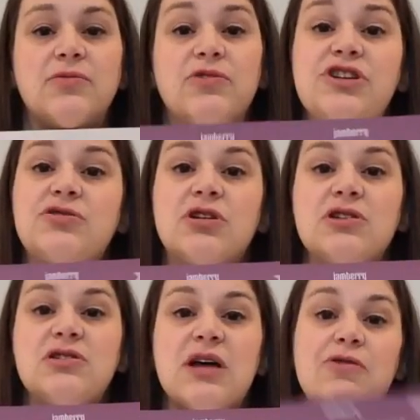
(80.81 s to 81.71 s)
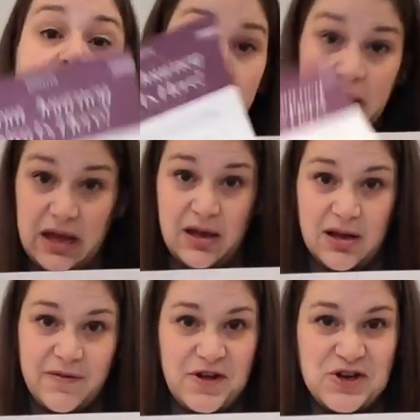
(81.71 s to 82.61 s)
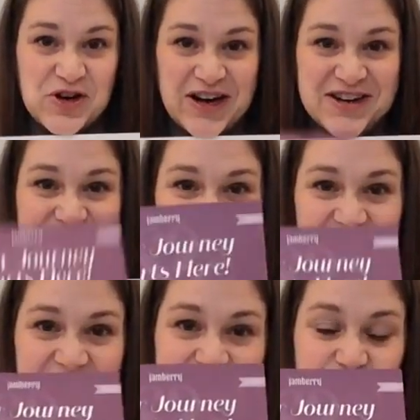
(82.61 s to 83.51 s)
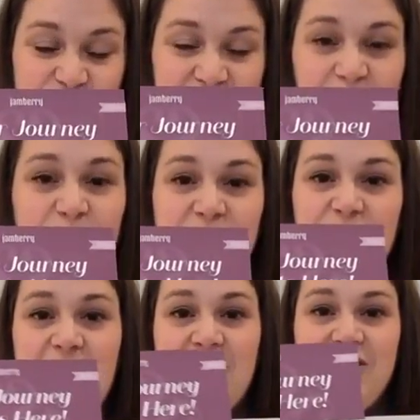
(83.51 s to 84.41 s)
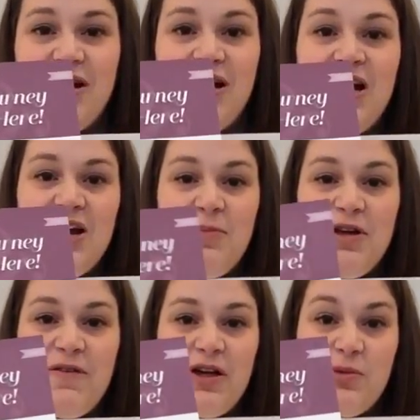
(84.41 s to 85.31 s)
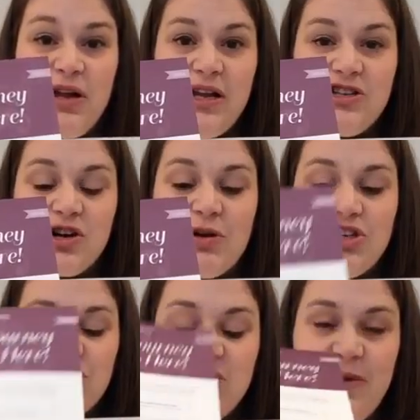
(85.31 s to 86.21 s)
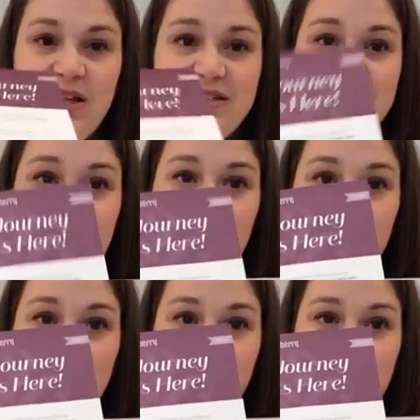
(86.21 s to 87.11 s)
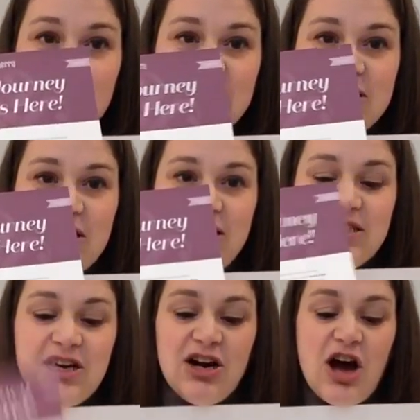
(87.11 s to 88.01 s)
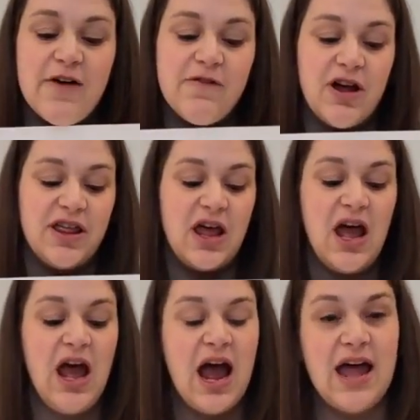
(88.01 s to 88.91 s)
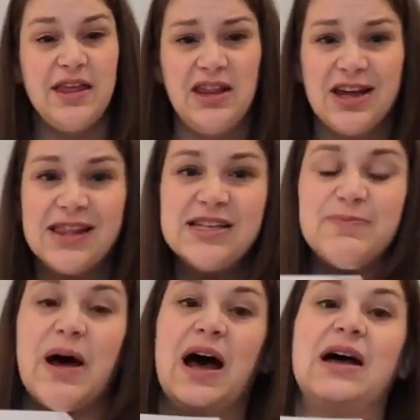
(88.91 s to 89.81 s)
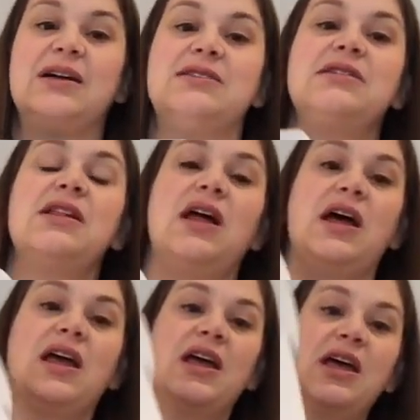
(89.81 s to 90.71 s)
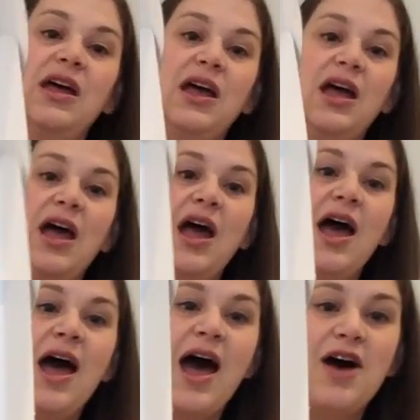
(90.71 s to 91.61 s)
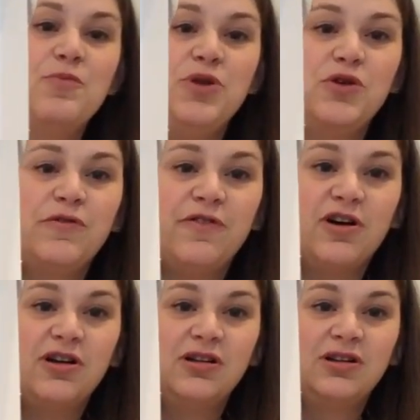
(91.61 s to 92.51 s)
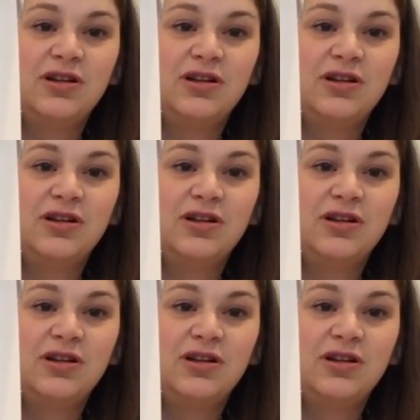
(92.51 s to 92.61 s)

resource. That would be me. If you join under me, I will be helping you out and be available to answer questions. But this is a cute little checklist that they start off with. And then look at this box. Like, how beautiful.